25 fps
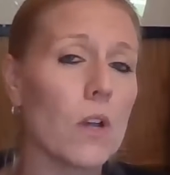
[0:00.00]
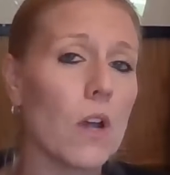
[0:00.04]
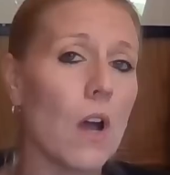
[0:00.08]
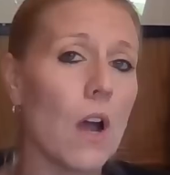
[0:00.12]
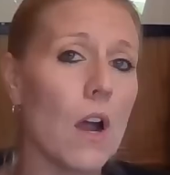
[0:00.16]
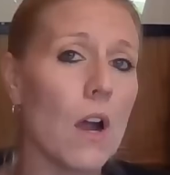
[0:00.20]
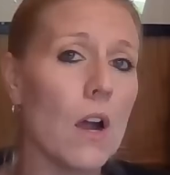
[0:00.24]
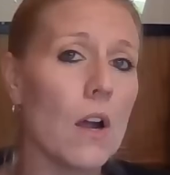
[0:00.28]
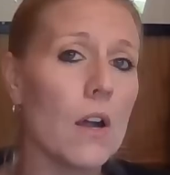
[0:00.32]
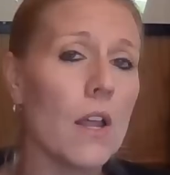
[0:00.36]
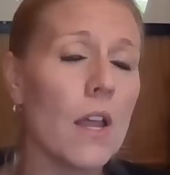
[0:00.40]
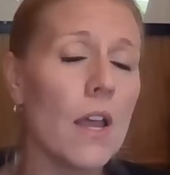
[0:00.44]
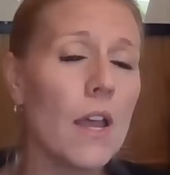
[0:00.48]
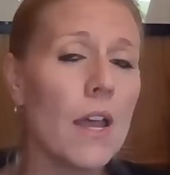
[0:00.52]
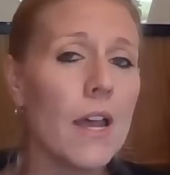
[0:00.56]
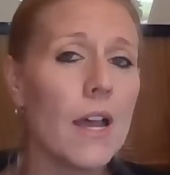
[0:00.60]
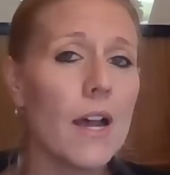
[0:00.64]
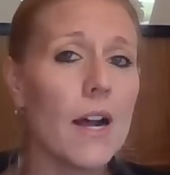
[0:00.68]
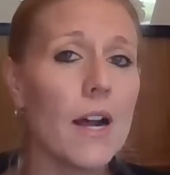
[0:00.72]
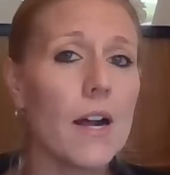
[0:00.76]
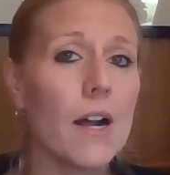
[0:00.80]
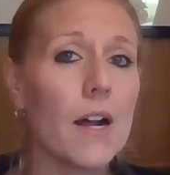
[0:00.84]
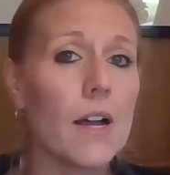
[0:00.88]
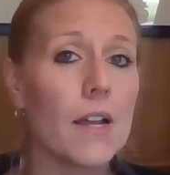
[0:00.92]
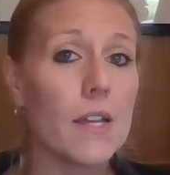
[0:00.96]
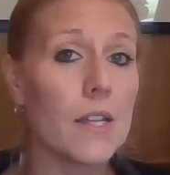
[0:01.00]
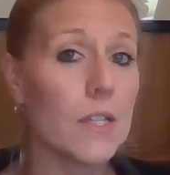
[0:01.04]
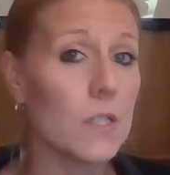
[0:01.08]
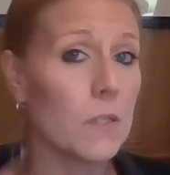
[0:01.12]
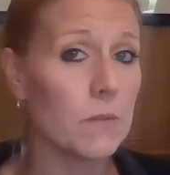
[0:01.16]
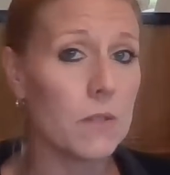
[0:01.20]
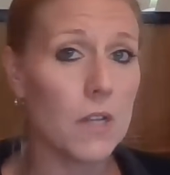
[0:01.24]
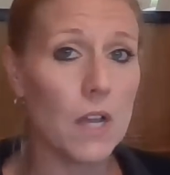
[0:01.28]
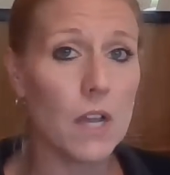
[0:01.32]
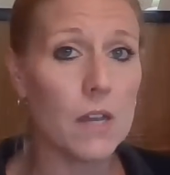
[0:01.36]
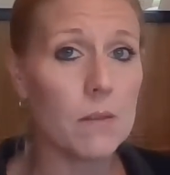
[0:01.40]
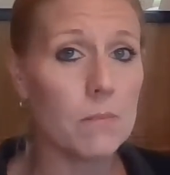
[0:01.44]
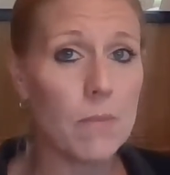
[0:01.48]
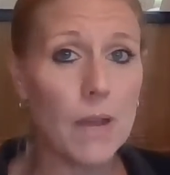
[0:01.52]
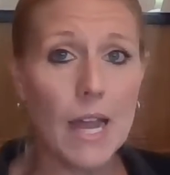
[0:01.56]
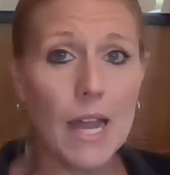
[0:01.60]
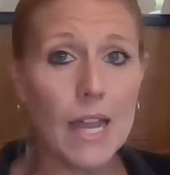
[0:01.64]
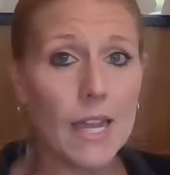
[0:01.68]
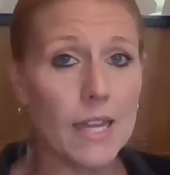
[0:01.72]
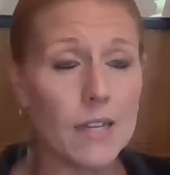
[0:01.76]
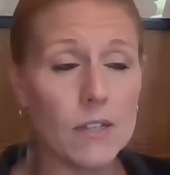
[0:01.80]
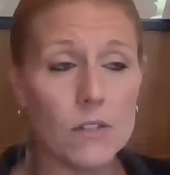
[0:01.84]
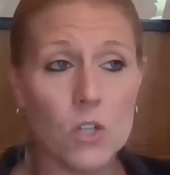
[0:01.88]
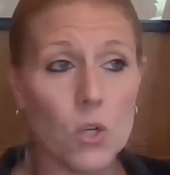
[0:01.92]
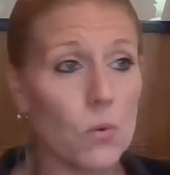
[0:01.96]
regard is done
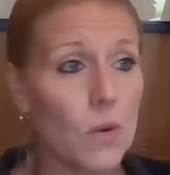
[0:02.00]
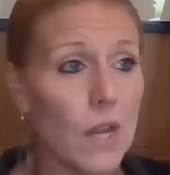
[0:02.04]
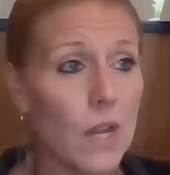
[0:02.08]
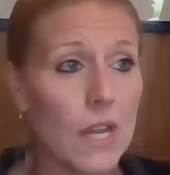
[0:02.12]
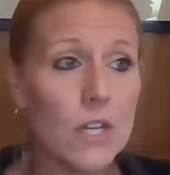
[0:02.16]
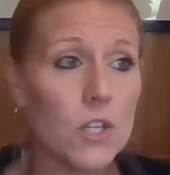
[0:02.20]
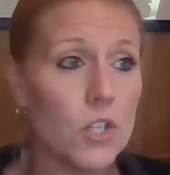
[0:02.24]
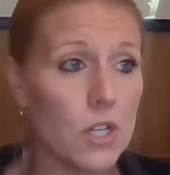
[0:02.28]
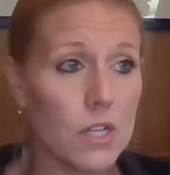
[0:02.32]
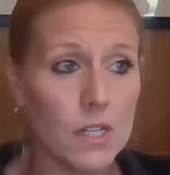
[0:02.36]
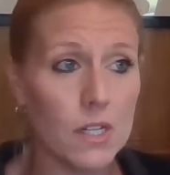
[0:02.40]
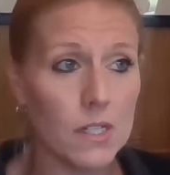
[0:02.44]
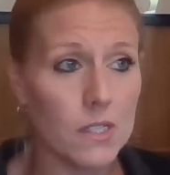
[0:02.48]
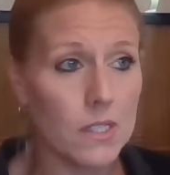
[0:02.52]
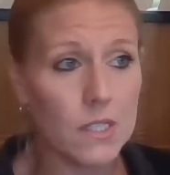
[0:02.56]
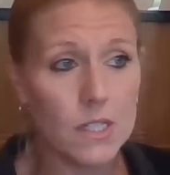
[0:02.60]
by donation.